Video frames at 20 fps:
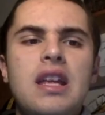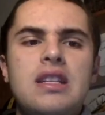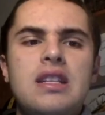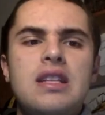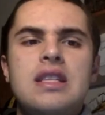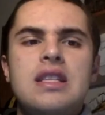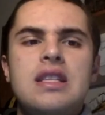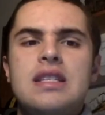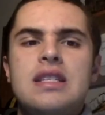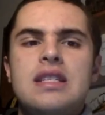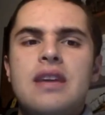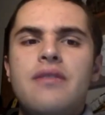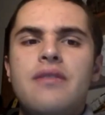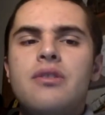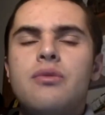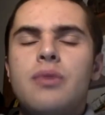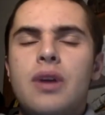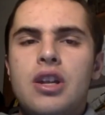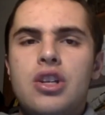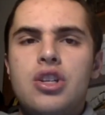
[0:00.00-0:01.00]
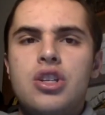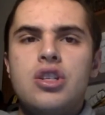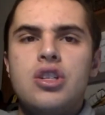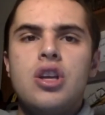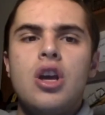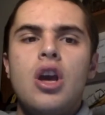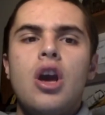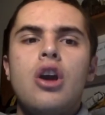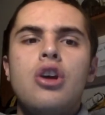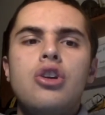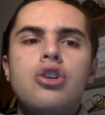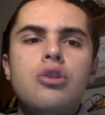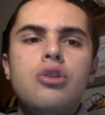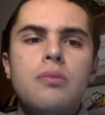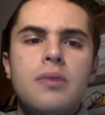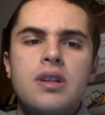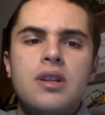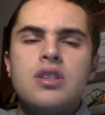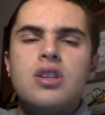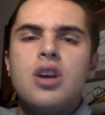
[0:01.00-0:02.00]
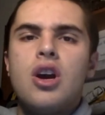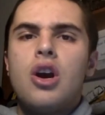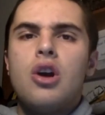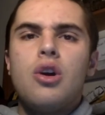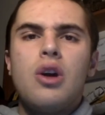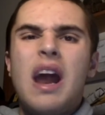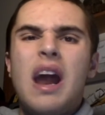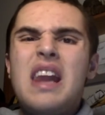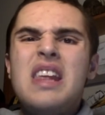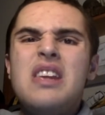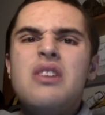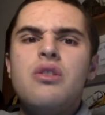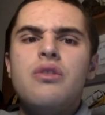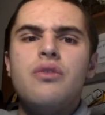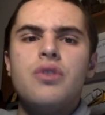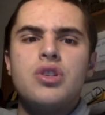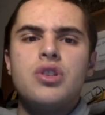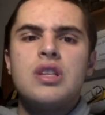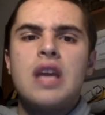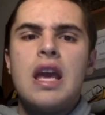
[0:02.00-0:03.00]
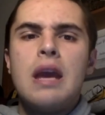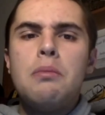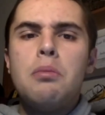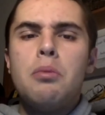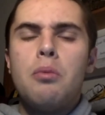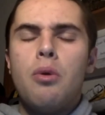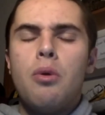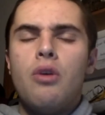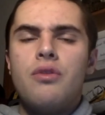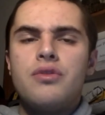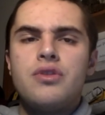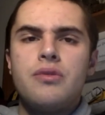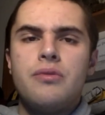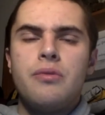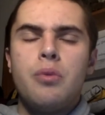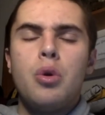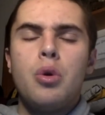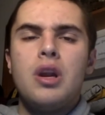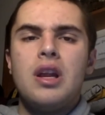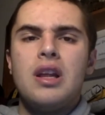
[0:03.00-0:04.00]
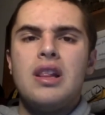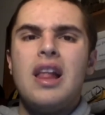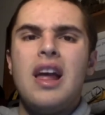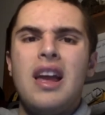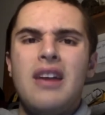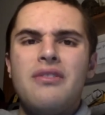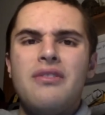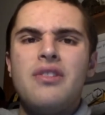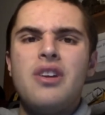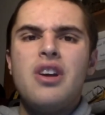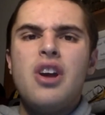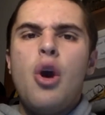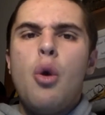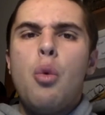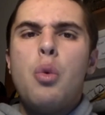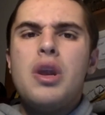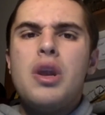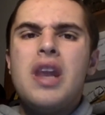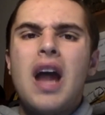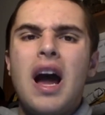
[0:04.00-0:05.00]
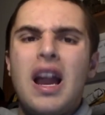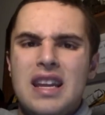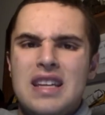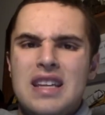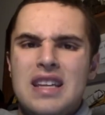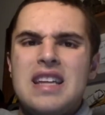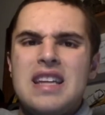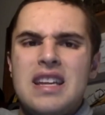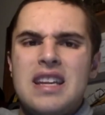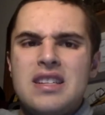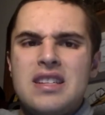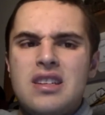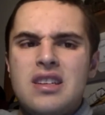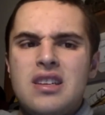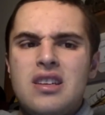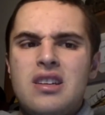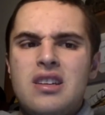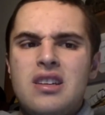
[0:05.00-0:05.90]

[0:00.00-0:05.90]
into these given ranges, humans, or any universe capable of supporting life, would not exist.